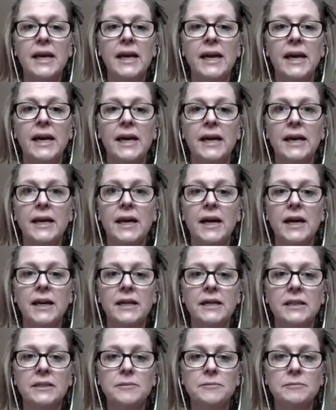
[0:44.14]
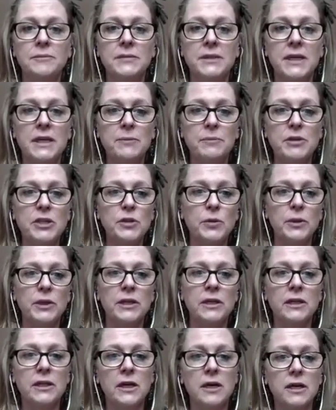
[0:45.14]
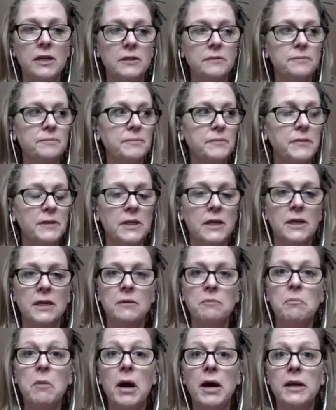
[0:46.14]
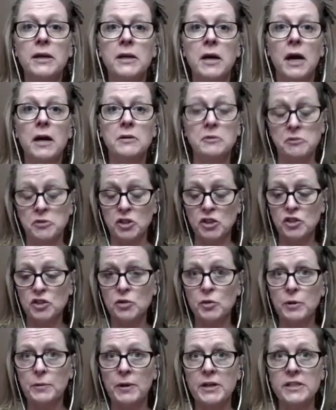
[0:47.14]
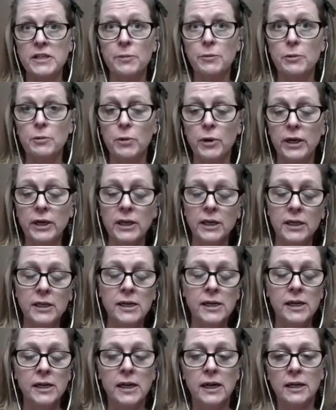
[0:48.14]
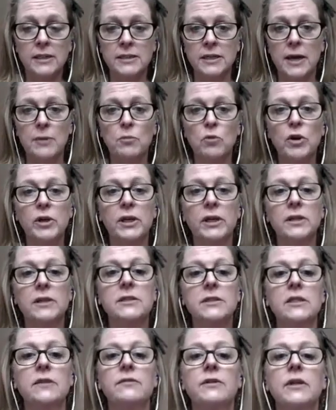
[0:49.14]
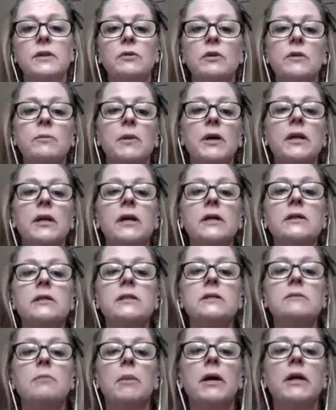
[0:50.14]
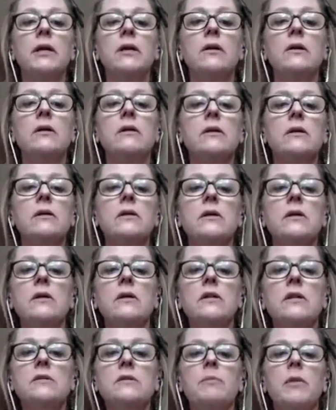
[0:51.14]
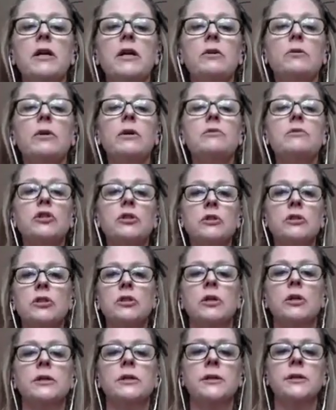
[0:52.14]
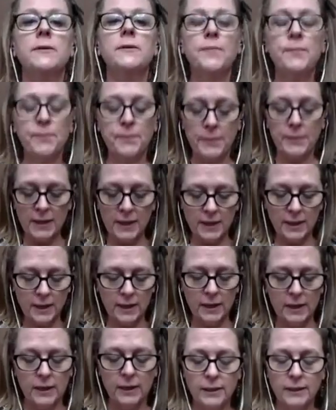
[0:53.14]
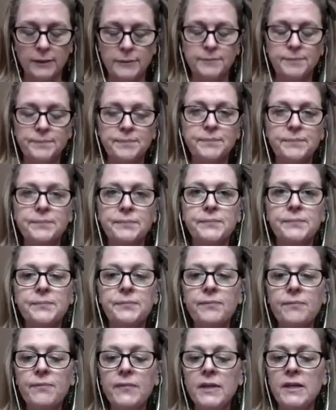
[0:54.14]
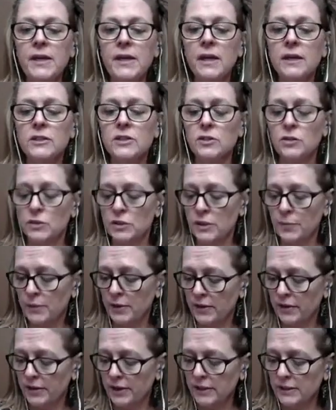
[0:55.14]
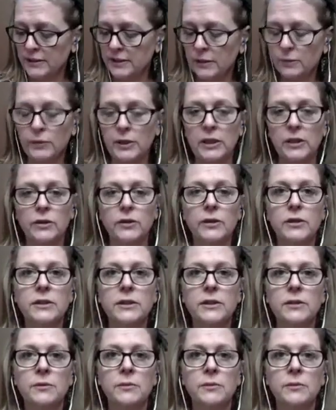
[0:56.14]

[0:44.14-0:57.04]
And I am in between uh, my, uh, just doing my supper break as I'm working this evening with my nice spider, spider web shirt on here. Um, yeah, so some of the things that we learned